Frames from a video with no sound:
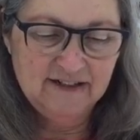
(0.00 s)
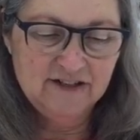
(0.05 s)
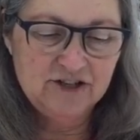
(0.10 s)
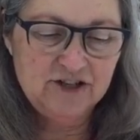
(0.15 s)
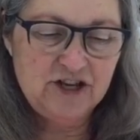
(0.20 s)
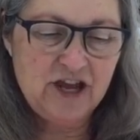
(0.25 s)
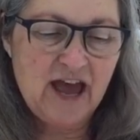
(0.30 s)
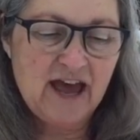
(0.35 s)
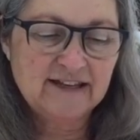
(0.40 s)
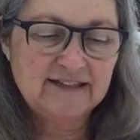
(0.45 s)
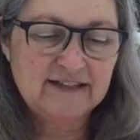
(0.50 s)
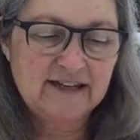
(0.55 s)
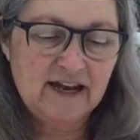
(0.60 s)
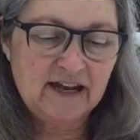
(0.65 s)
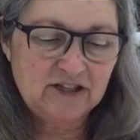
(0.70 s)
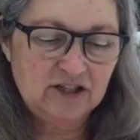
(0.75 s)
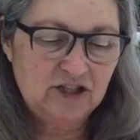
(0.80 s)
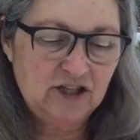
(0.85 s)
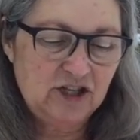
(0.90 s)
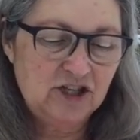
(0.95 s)
She has an
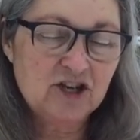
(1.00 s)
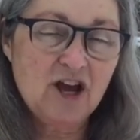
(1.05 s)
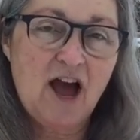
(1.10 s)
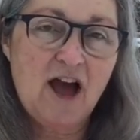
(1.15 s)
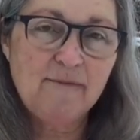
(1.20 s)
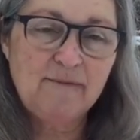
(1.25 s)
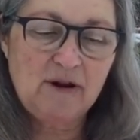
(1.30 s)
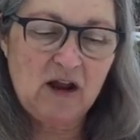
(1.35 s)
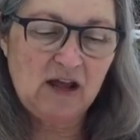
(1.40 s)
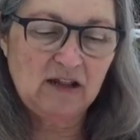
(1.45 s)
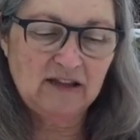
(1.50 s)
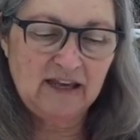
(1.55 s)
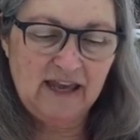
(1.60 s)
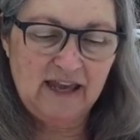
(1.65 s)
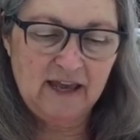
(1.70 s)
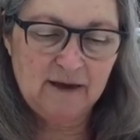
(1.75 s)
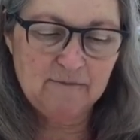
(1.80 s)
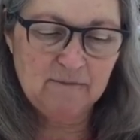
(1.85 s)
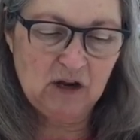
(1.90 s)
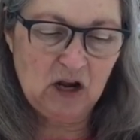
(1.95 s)
Etsy shop, and I'll
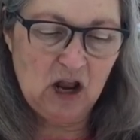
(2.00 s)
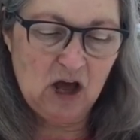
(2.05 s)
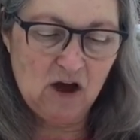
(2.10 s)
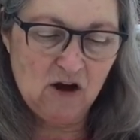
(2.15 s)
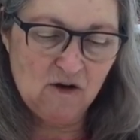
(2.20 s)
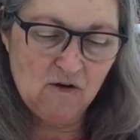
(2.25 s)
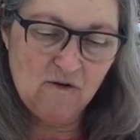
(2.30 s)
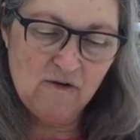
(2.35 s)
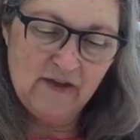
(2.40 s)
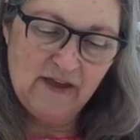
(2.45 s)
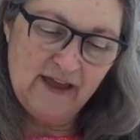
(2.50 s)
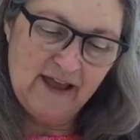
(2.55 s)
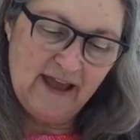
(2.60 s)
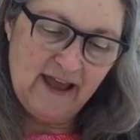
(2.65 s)
link it below.